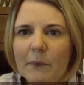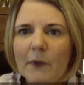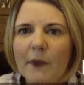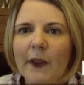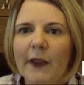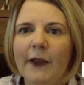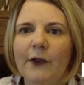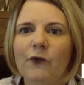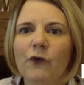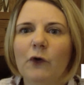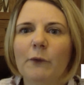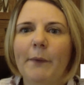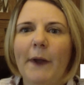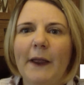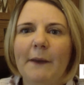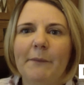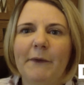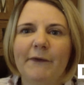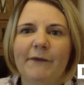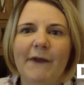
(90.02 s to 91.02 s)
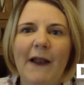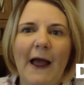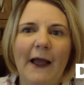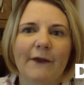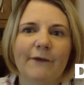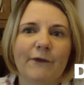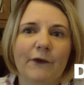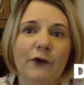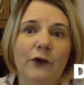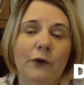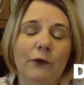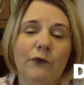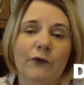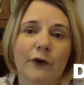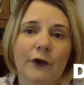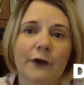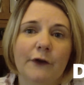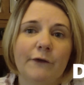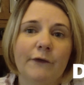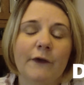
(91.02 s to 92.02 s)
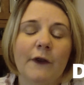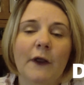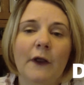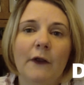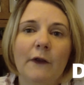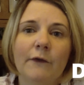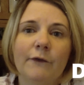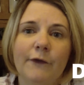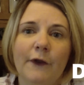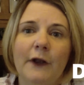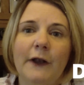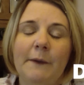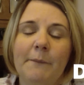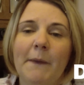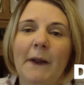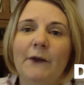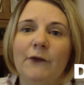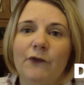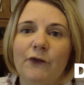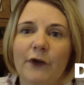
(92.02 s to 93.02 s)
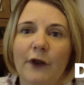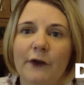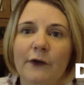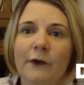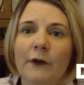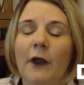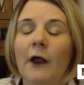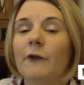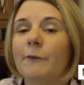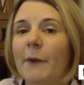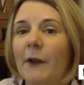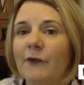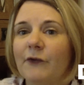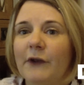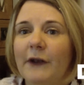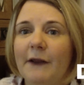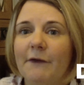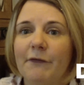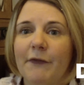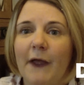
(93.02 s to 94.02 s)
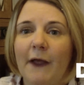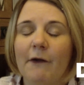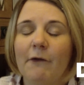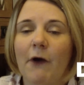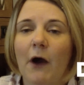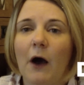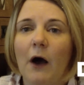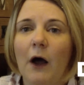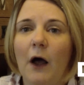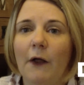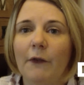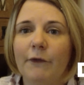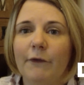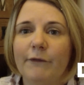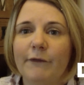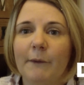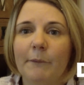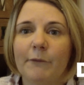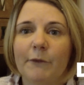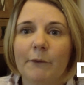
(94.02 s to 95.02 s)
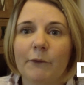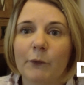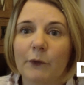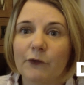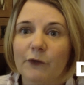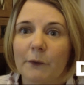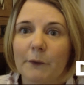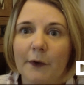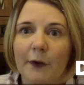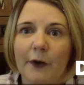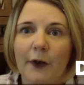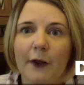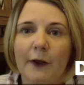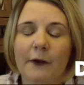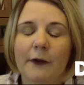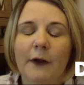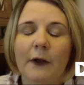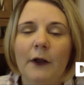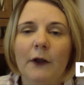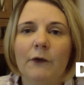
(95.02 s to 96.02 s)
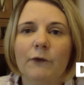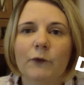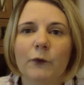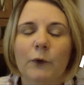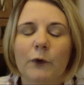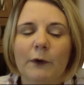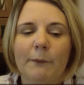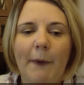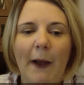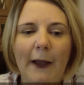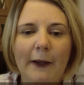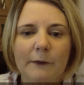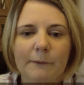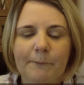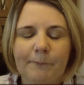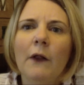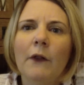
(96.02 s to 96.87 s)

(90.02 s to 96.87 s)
in your baby's legs that you should certainly mention, especially if there are other symptoms which I'm going to talk about.